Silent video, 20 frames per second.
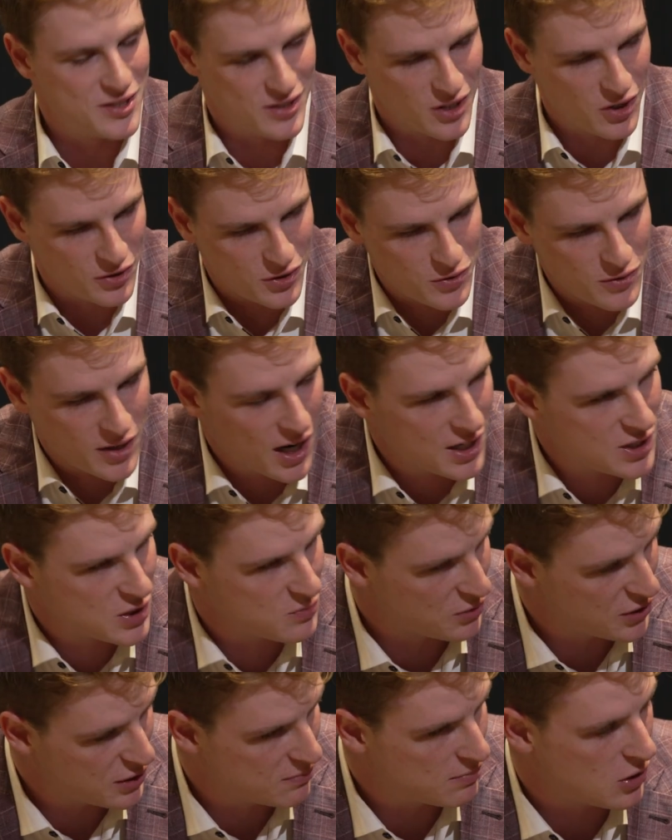So you got
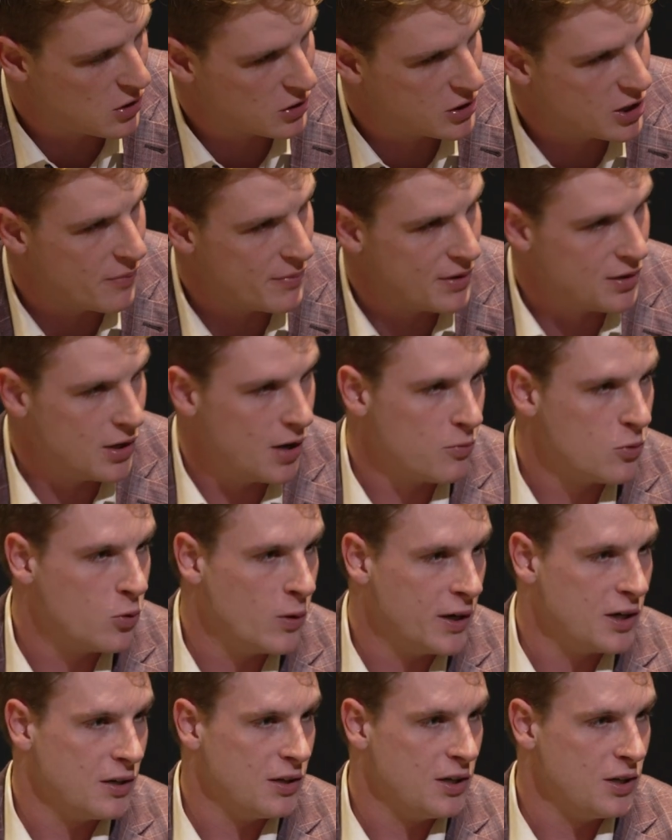spring ball coming up
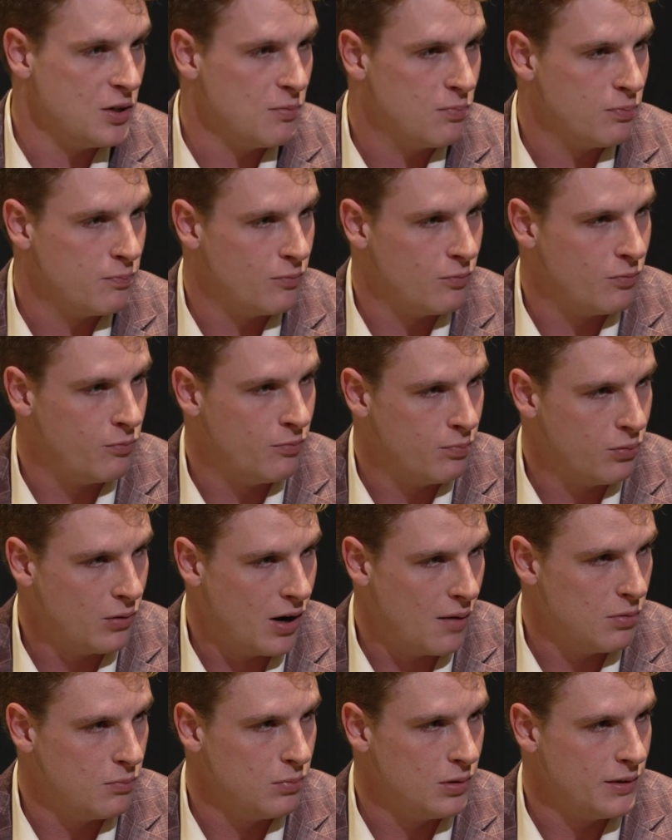quicker than you
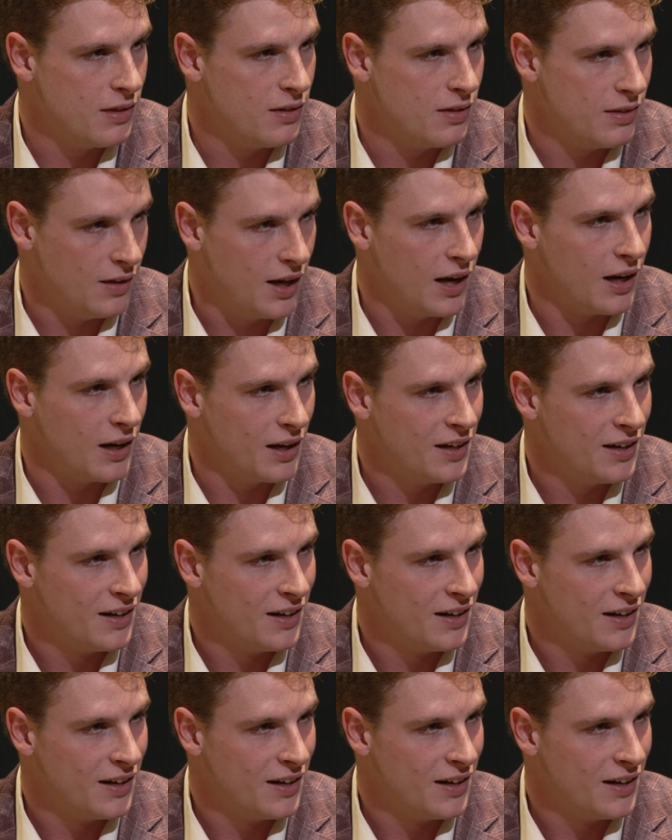probably think.